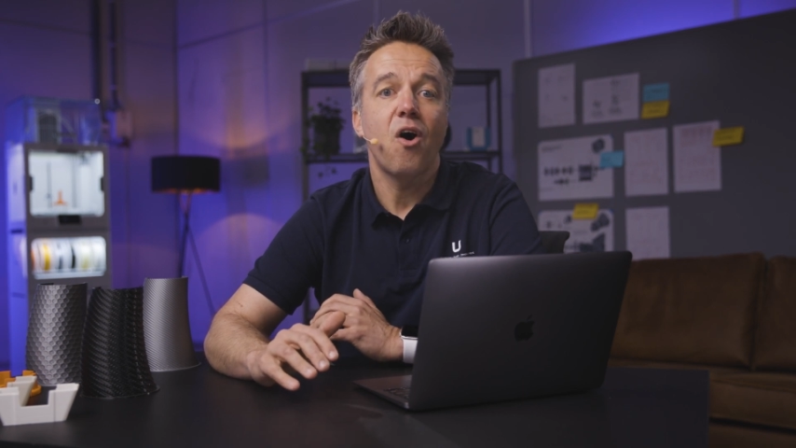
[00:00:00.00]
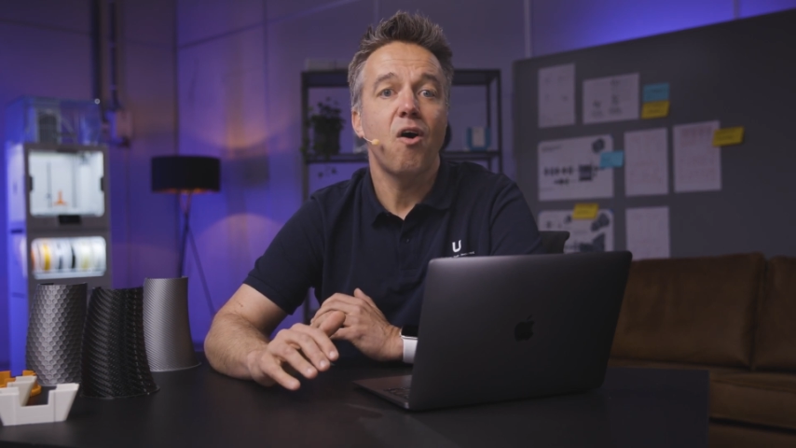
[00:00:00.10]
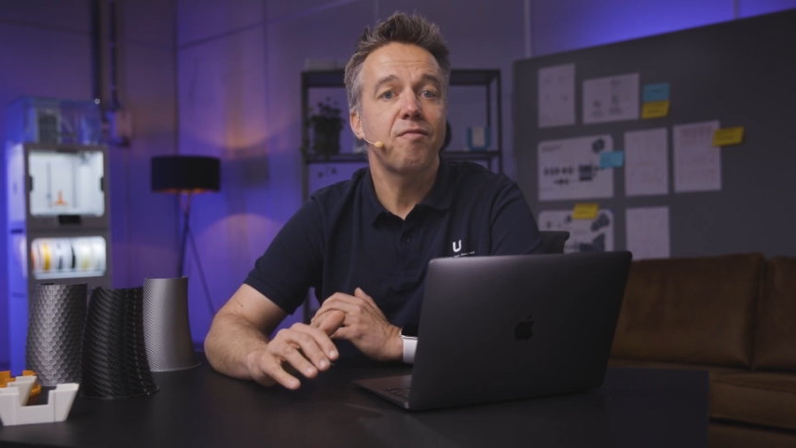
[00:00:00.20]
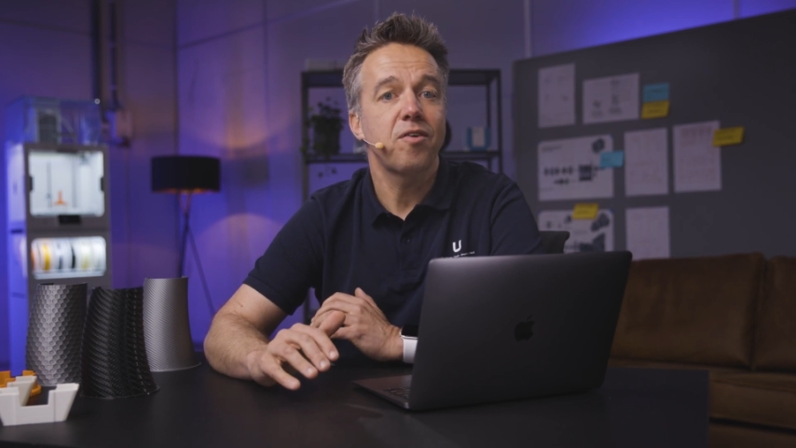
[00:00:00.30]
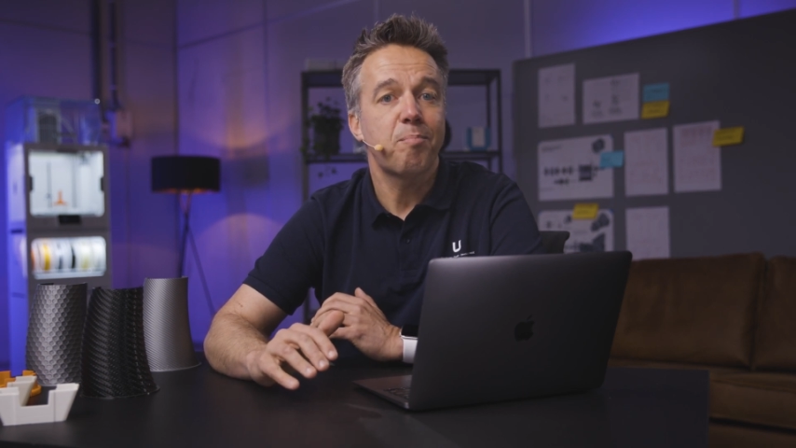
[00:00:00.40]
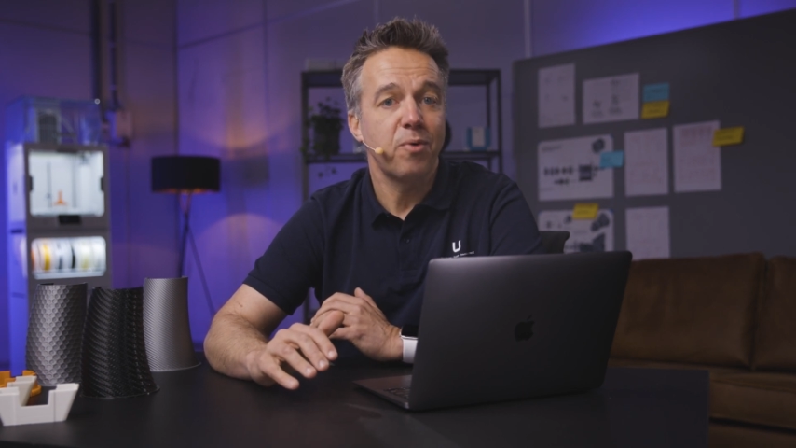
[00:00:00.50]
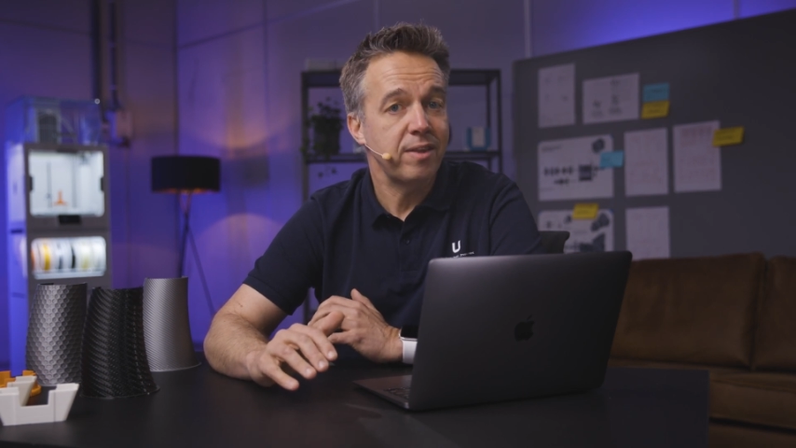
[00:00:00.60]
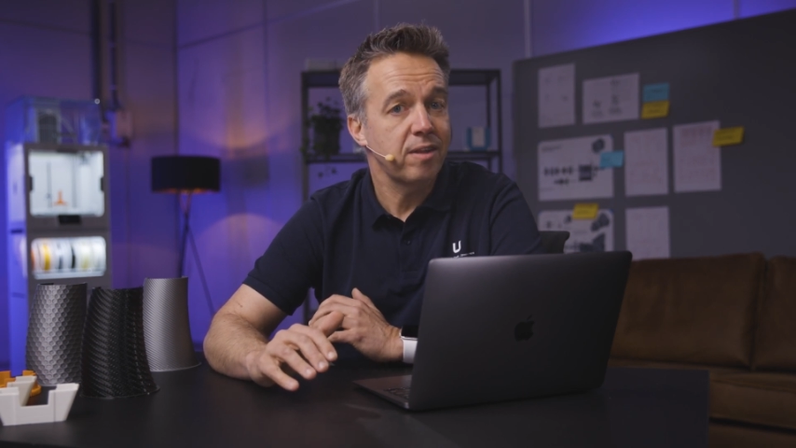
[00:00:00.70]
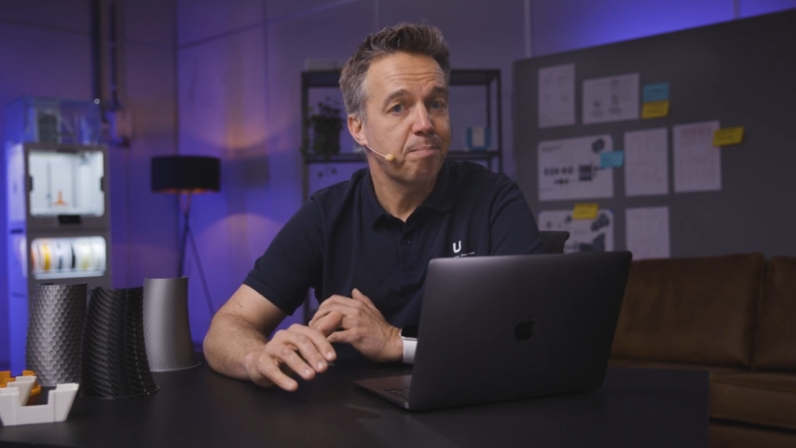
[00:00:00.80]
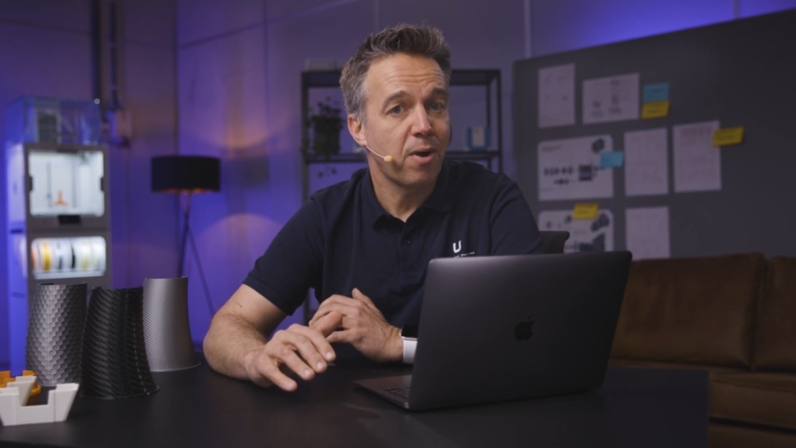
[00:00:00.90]
of your
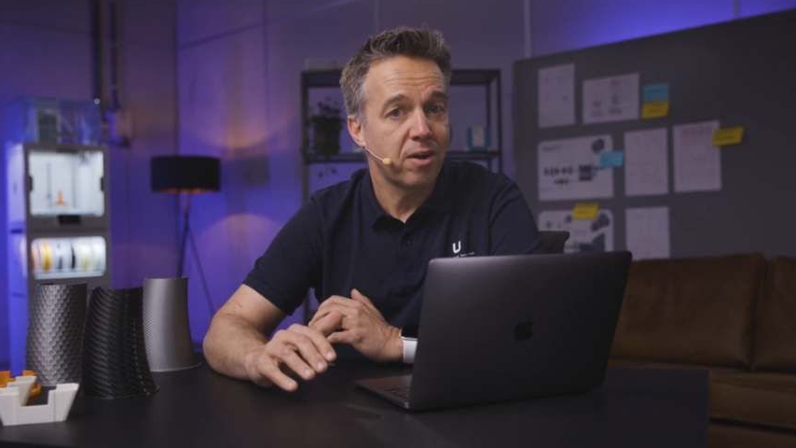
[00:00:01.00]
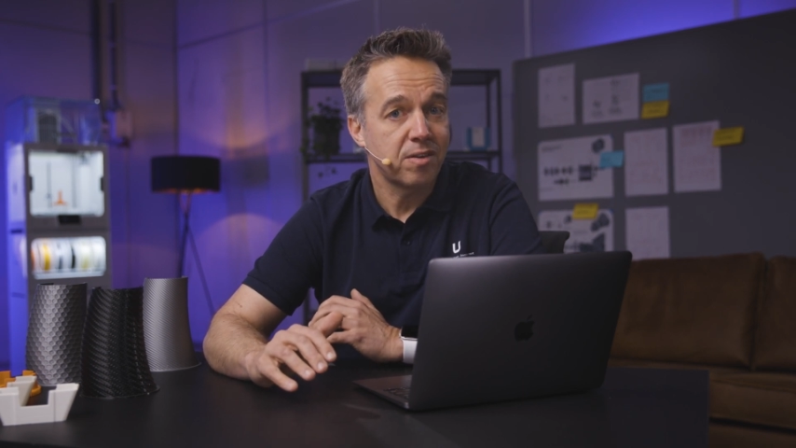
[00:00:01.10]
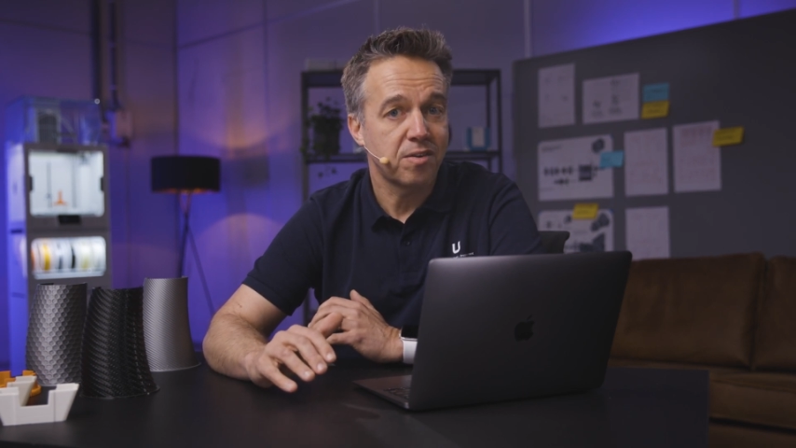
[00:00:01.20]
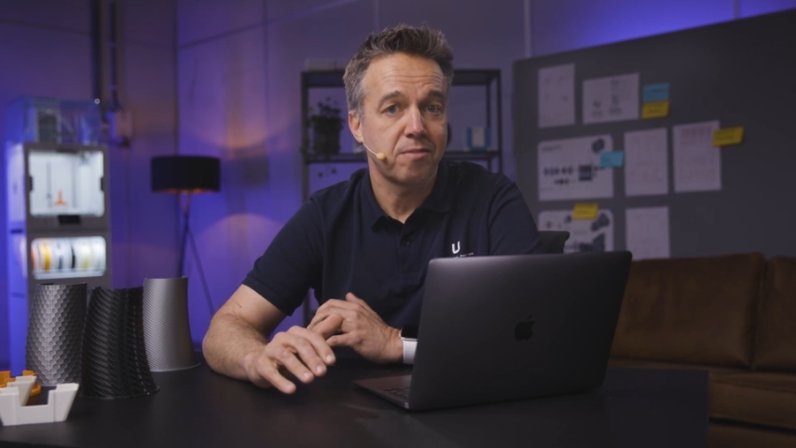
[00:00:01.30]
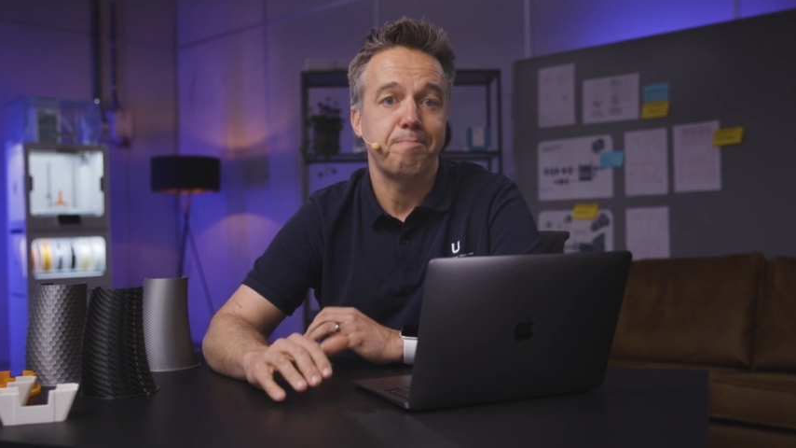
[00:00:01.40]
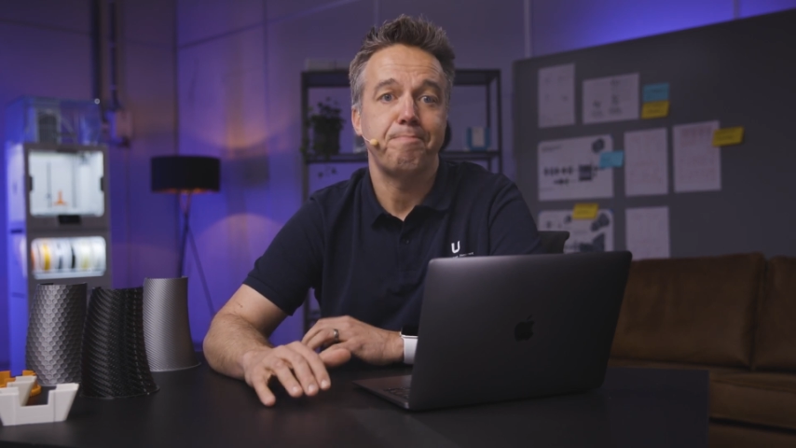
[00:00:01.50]
printed parts.